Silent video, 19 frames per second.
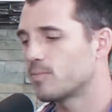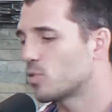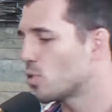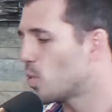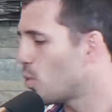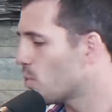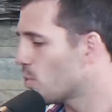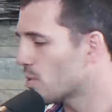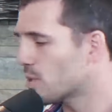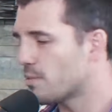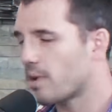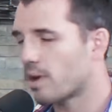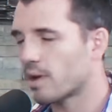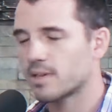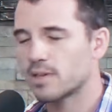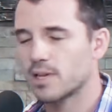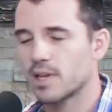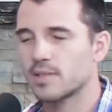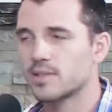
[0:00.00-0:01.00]
Don't worry
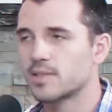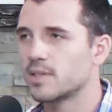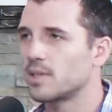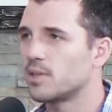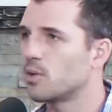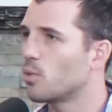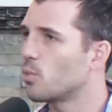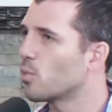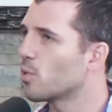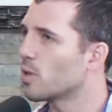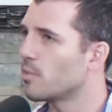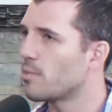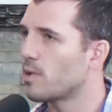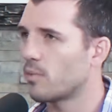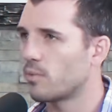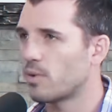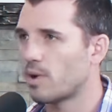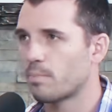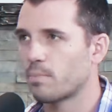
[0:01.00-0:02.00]
about intensity. Don't worry
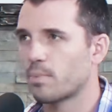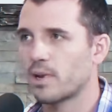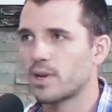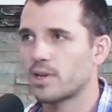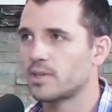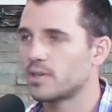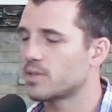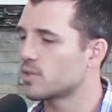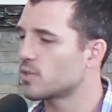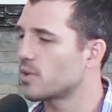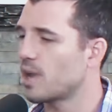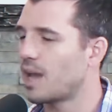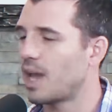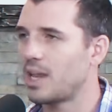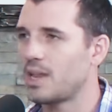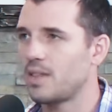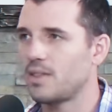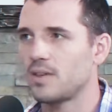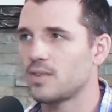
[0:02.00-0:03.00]
about rep ranges or
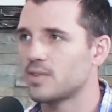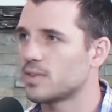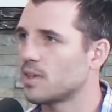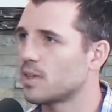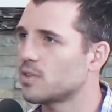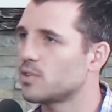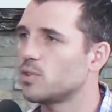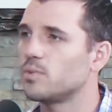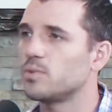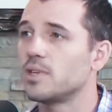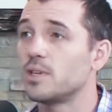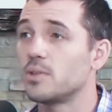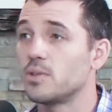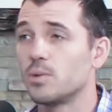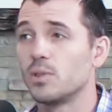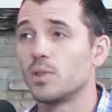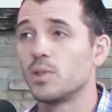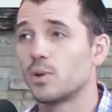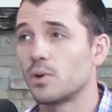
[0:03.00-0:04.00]
any of these things. You need
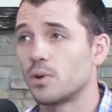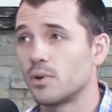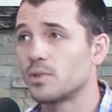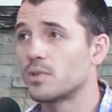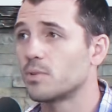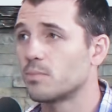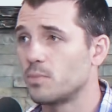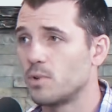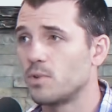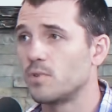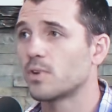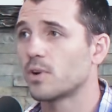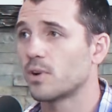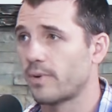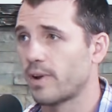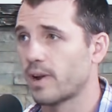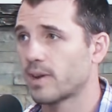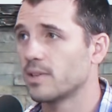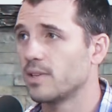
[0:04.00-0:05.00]
to learn to move
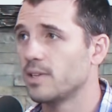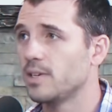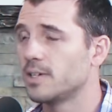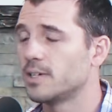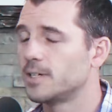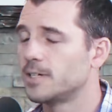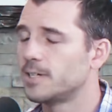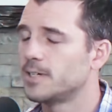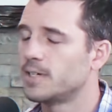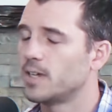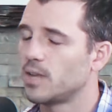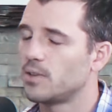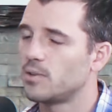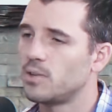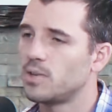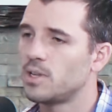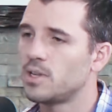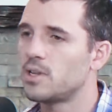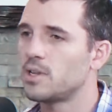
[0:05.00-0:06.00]
correctly, and
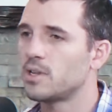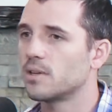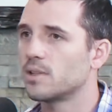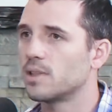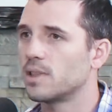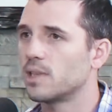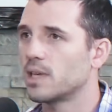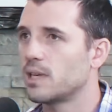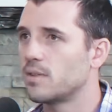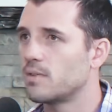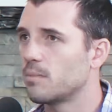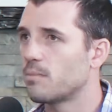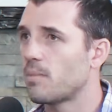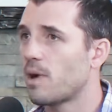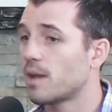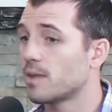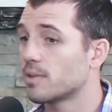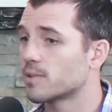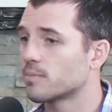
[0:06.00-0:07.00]
you need to give your
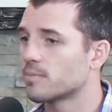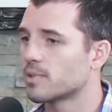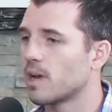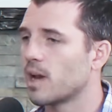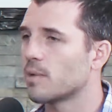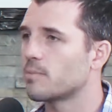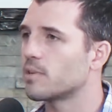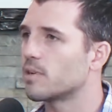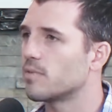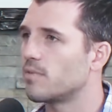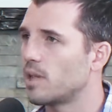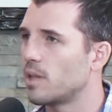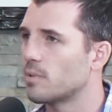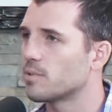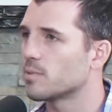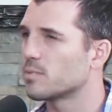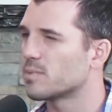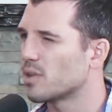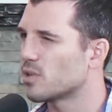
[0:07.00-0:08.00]
body some time to
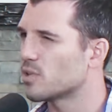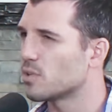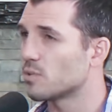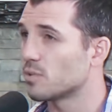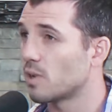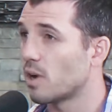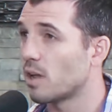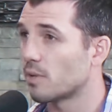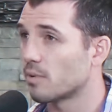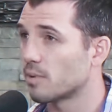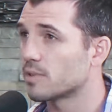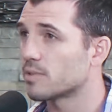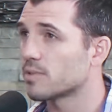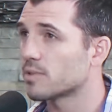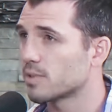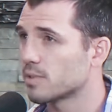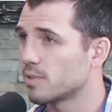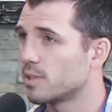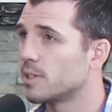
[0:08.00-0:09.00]
develop some tissue
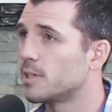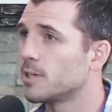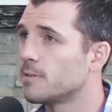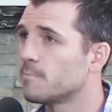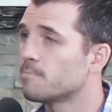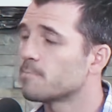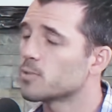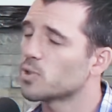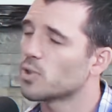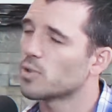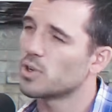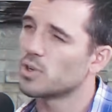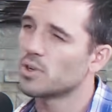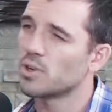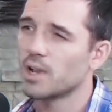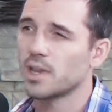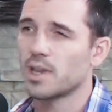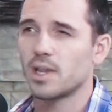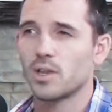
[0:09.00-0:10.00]
tolerance so that you're
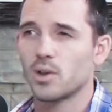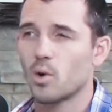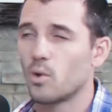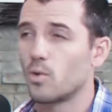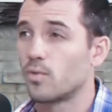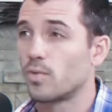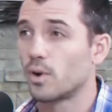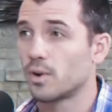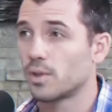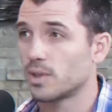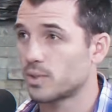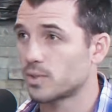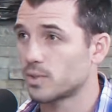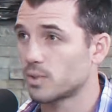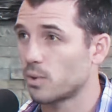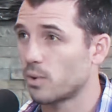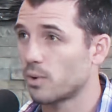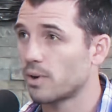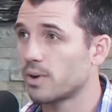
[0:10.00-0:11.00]
not getting overtly
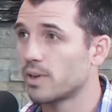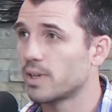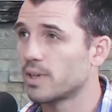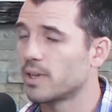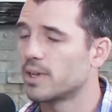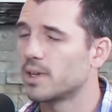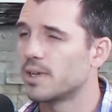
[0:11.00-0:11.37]
sore.